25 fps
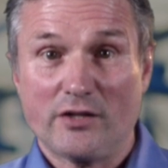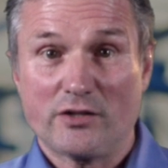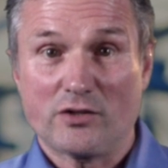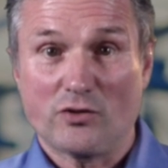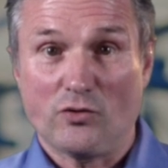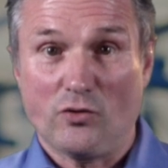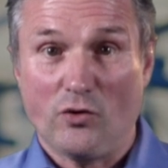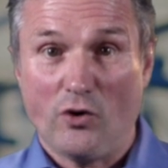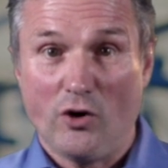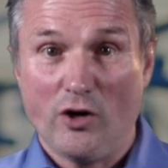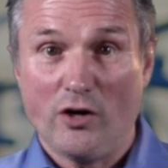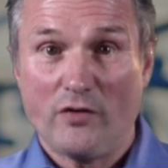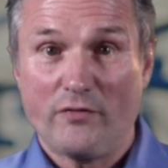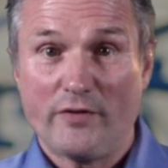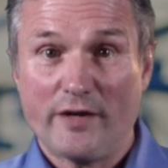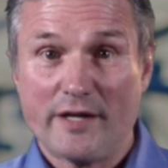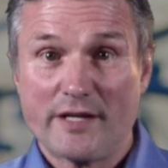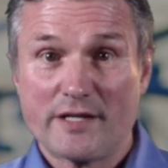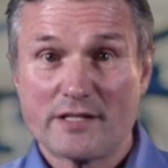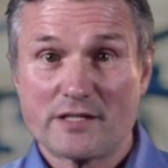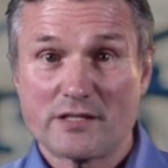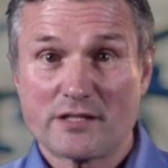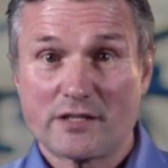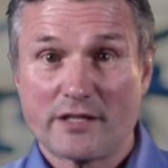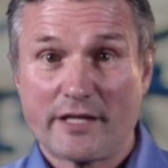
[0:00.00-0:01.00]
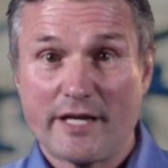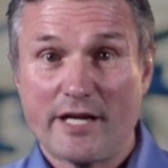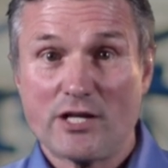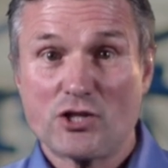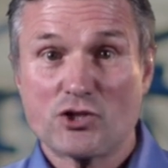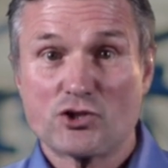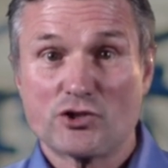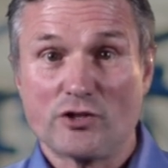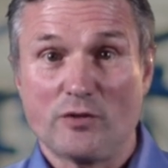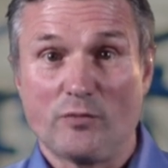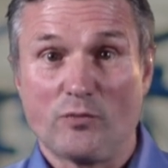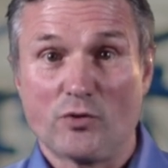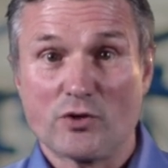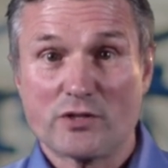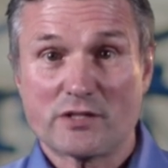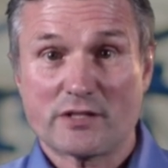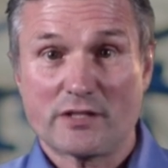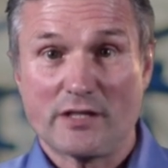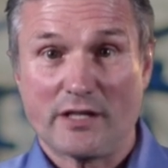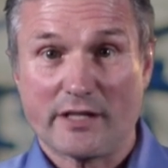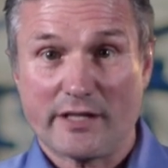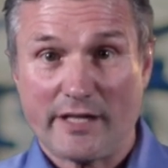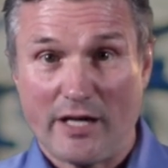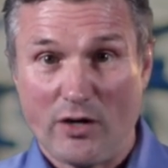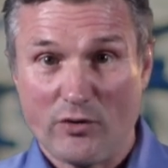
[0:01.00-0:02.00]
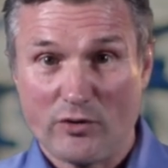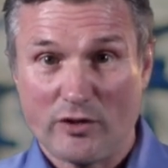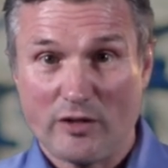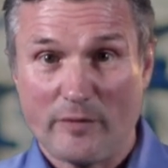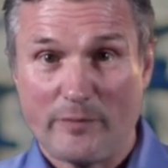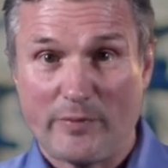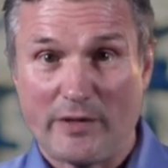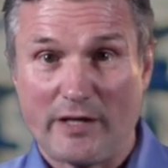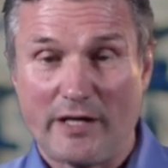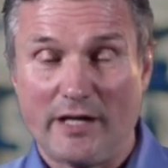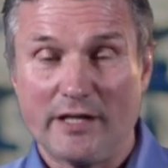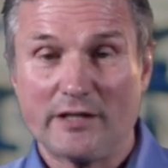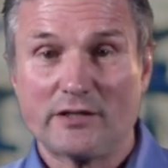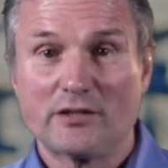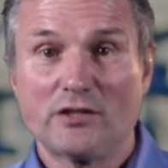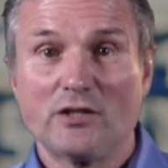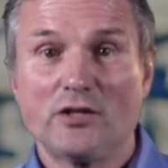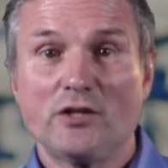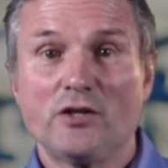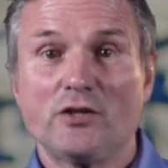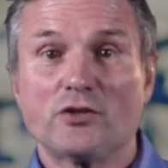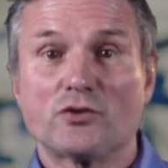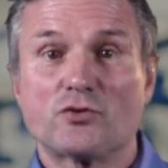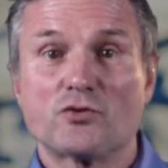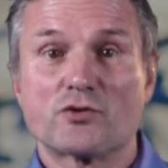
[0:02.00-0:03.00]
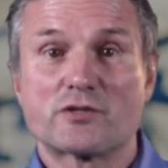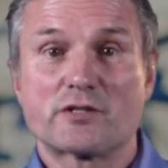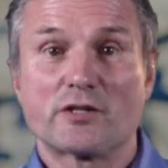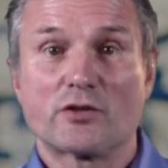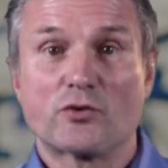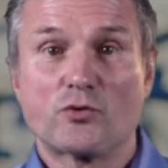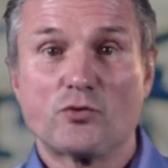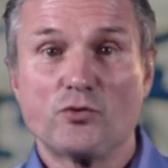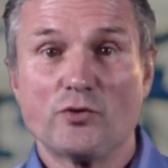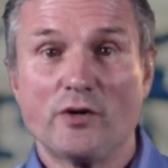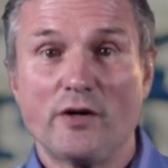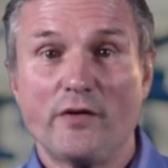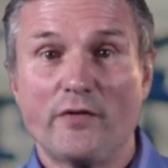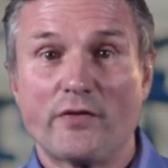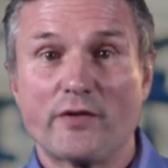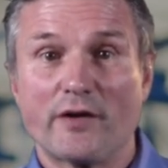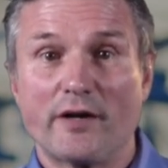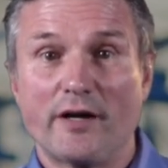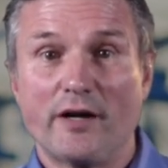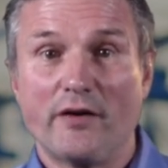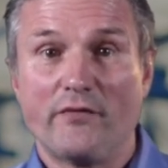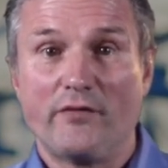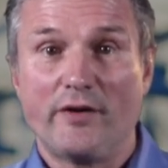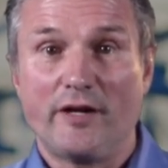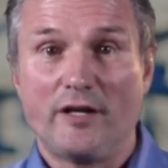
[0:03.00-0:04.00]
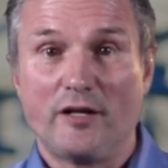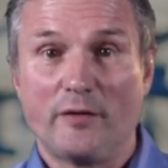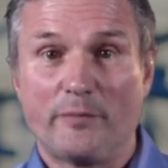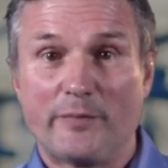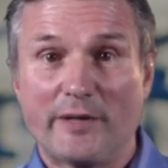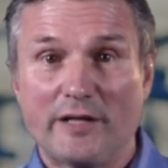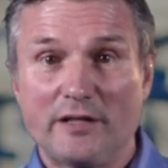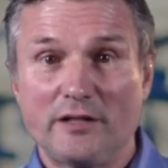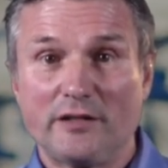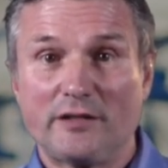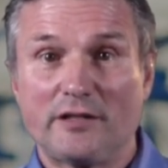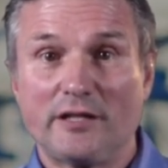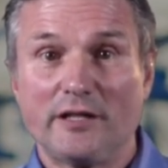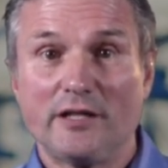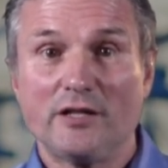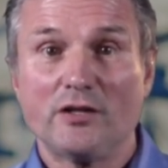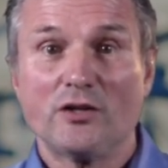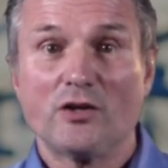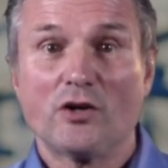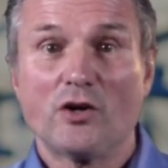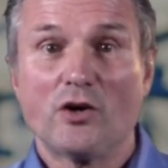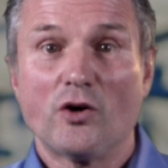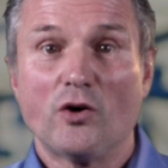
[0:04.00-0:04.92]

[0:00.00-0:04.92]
you always catch a Mosca counterpart to secure the availability